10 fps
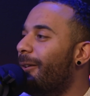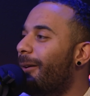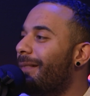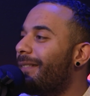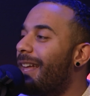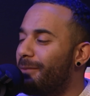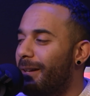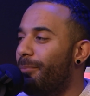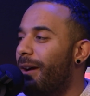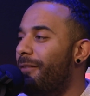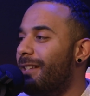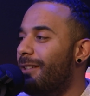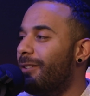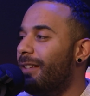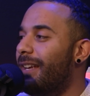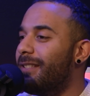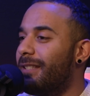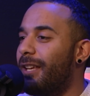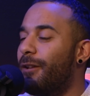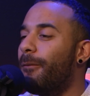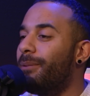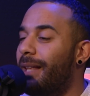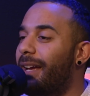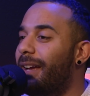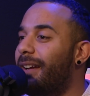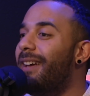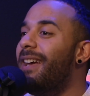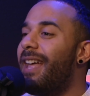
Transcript: You know what I mean? Like that's what improv essentially is like you're playing.